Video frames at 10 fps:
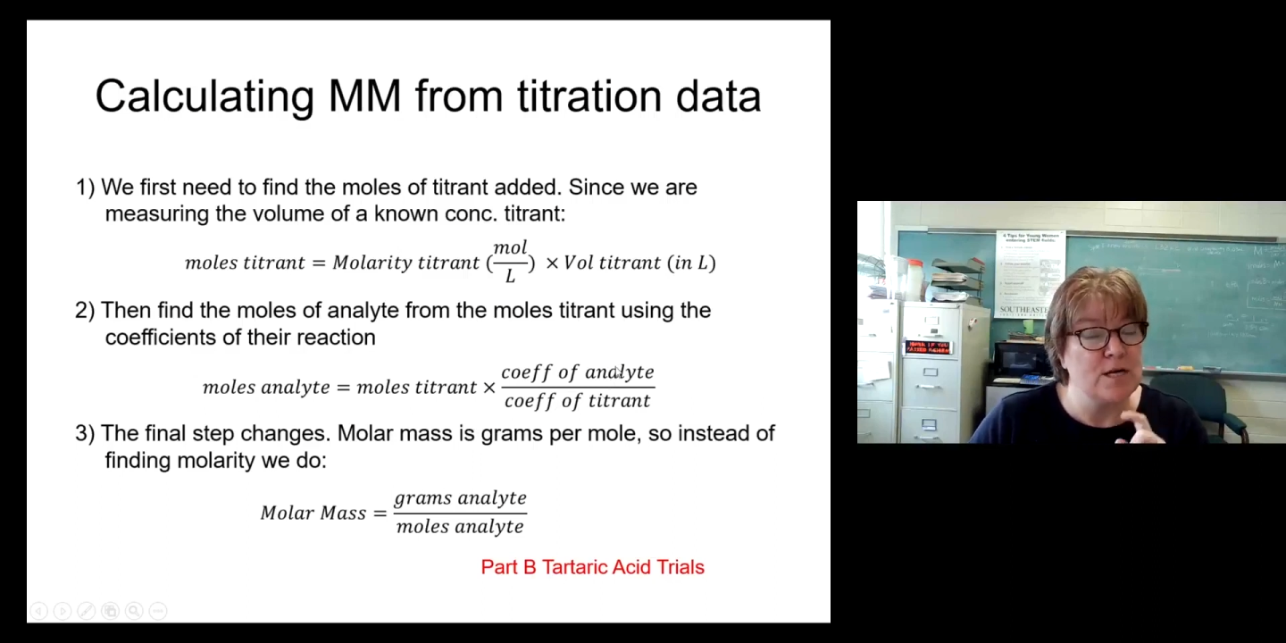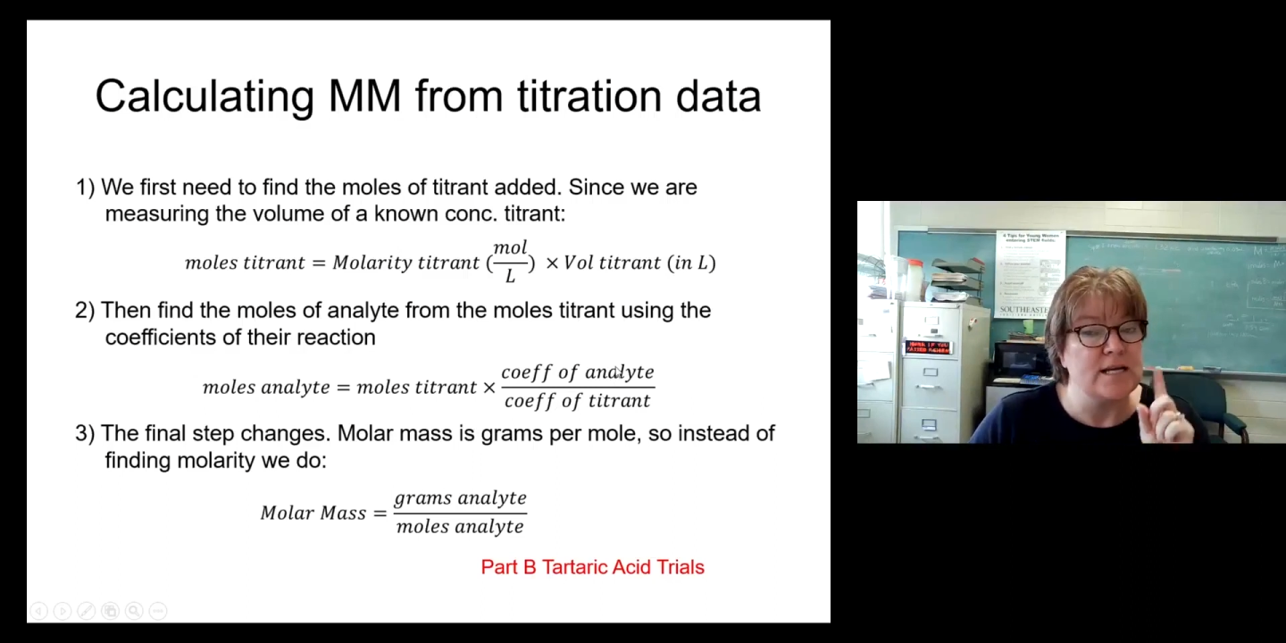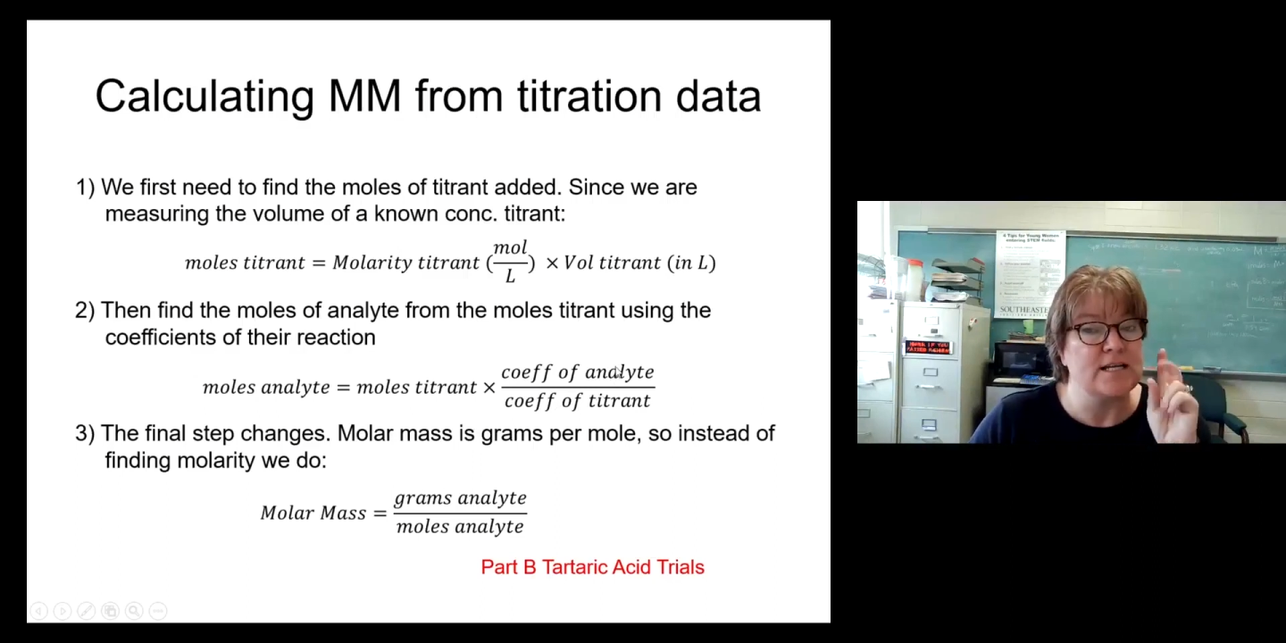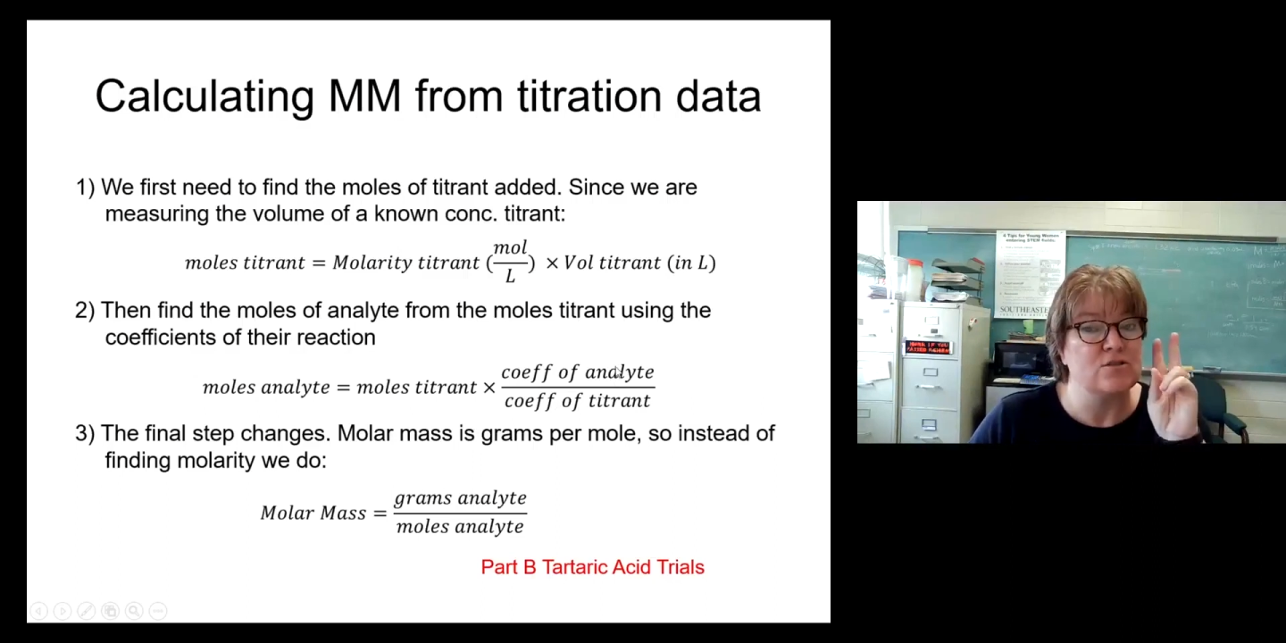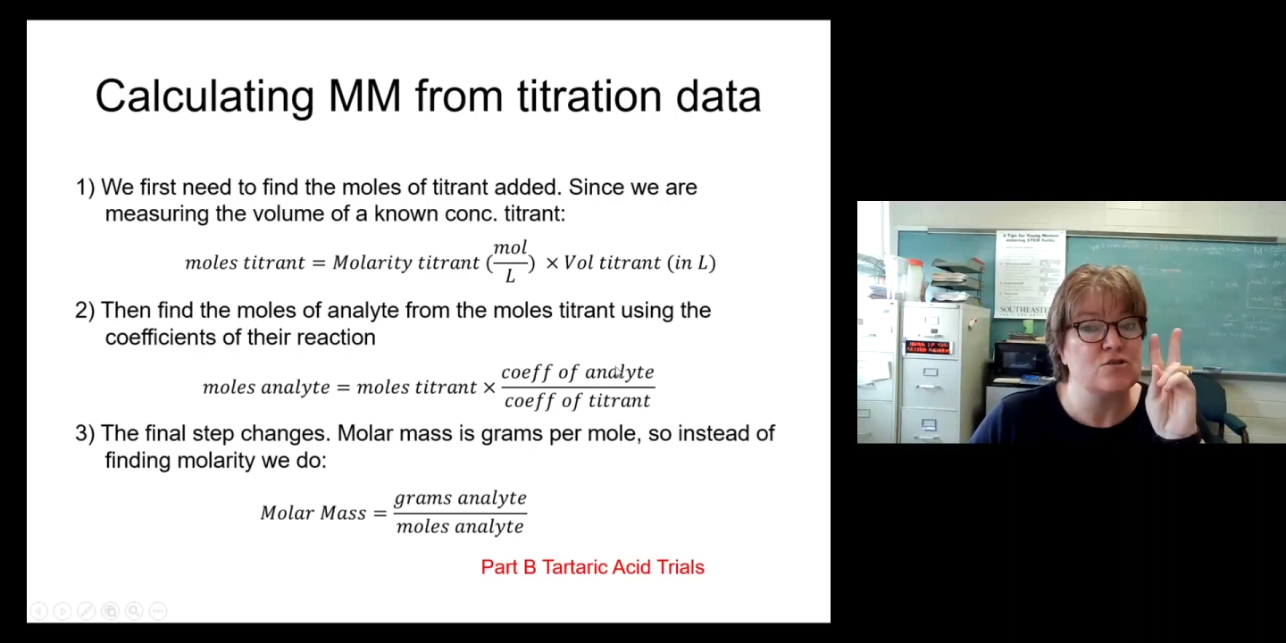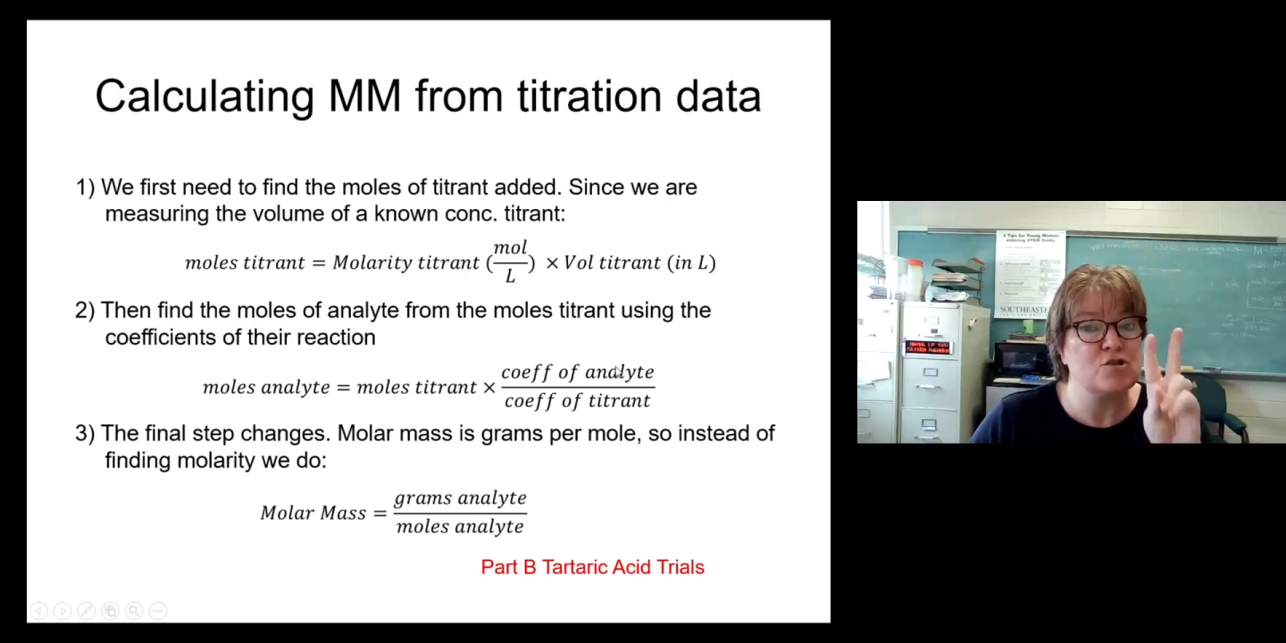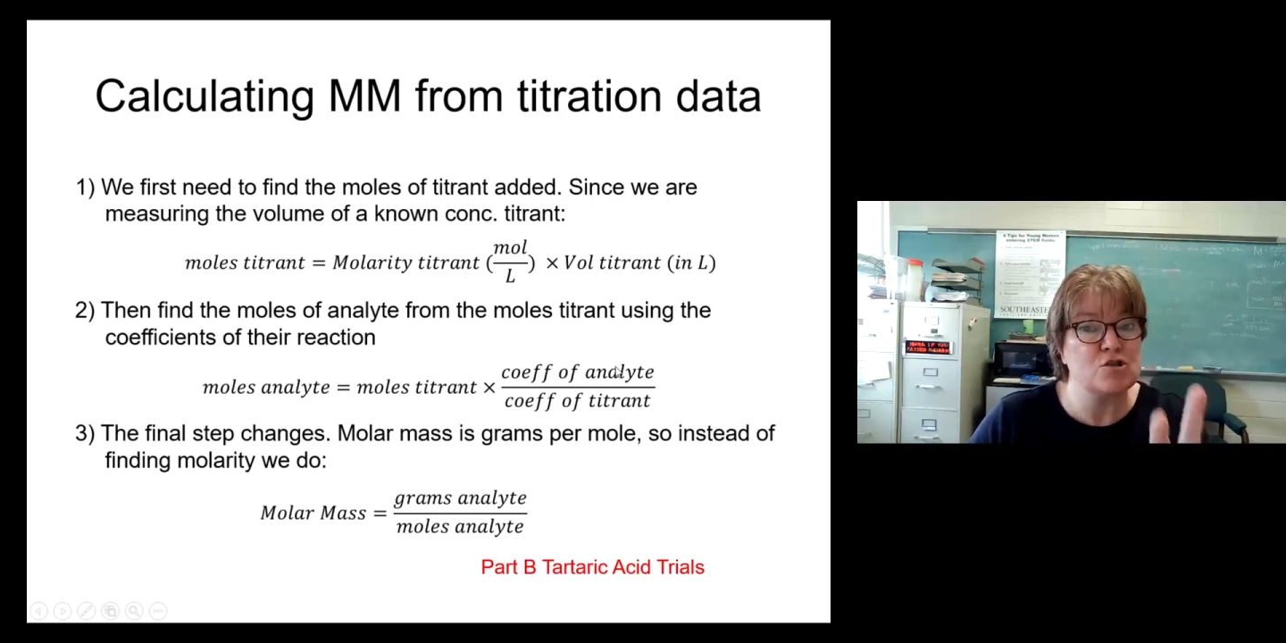it's